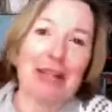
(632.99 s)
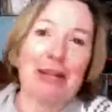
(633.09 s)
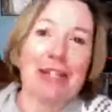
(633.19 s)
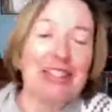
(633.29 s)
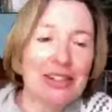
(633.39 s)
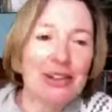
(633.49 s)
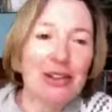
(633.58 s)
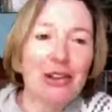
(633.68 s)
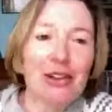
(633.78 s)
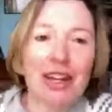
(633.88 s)
Please do
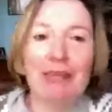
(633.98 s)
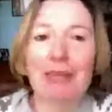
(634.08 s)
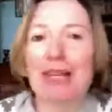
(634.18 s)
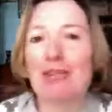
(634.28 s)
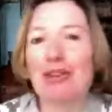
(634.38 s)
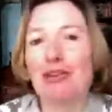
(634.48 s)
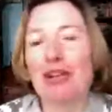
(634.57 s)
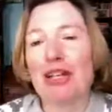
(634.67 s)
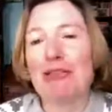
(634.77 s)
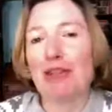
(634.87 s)
contact me if you've
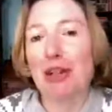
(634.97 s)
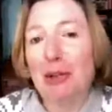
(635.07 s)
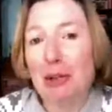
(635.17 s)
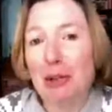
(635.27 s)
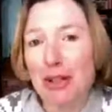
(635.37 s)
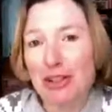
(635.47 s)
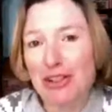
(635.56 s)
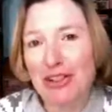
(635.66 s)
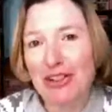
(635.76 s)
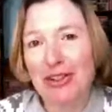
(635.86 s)
got any follow-up
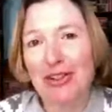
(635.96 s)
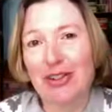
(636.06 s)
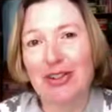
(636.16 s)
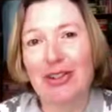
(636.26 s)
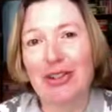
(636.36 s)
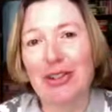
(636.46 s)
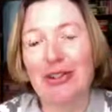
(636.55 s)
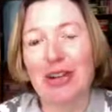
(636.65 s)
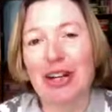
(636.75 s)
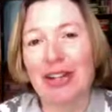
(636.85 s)
questions or
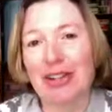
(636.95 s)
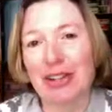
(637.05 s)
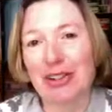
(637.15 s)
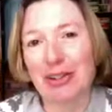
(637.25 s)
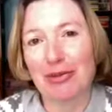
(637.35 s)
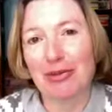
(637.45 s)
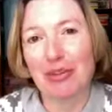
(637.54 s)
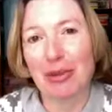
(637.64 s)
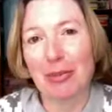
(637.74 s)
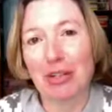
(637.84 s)
you've got ideas of
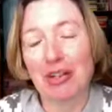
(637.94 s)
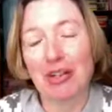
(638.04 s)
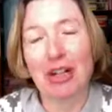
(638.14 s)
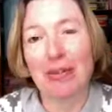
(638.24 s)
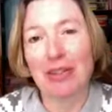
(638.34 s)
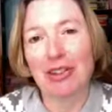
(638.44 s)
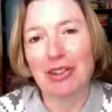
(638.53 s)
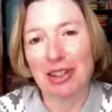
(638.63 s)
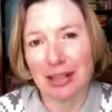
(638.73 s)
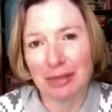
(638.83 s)
topics you'd like me to
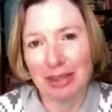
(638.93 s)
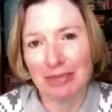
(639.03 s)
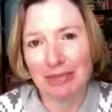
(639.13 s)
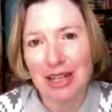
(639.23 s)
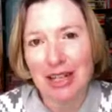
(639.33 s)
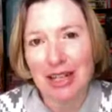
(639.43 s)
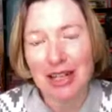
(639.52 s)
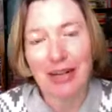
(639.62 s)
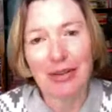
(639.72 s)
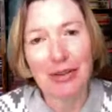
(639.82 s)
cover.
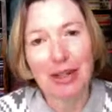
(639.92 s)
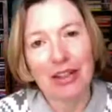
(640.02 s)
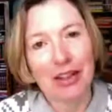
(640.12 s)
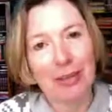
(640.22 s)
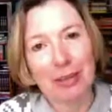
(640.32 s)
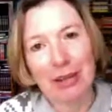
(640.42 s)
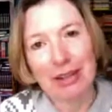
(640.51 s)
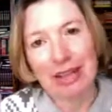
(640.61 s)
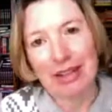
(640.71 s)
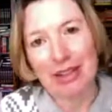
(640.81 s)
Otherwise, I'll be
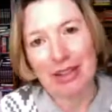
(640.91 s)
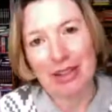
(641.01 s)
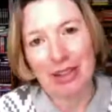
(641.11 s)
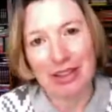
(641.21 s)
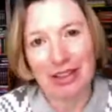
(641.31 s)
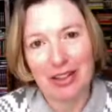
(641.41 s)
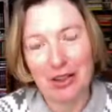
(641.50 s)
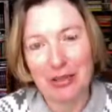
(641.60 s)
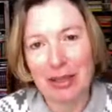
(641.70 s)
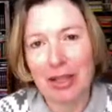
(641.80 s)
back here at
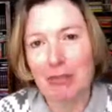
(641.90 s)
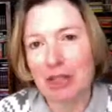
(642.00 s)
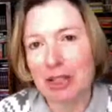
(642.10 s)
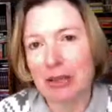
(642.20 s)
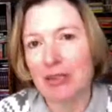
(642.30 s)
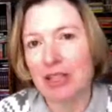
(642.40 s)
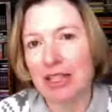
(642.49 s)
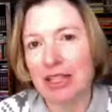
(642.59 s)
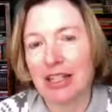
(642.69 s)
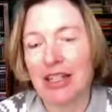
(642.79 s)
2 p.m.
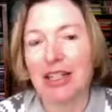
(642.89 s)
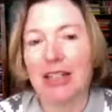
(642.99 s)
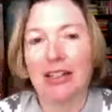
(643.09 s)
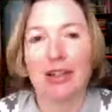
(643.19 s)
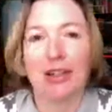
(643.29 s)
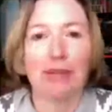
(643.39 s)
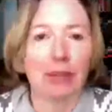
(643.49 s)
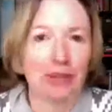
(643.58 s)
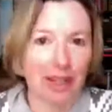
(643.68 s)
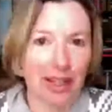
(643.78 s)
GMT on
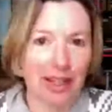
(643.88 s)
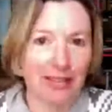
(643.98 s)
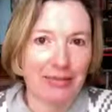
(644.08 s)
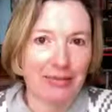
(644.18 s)
Monday.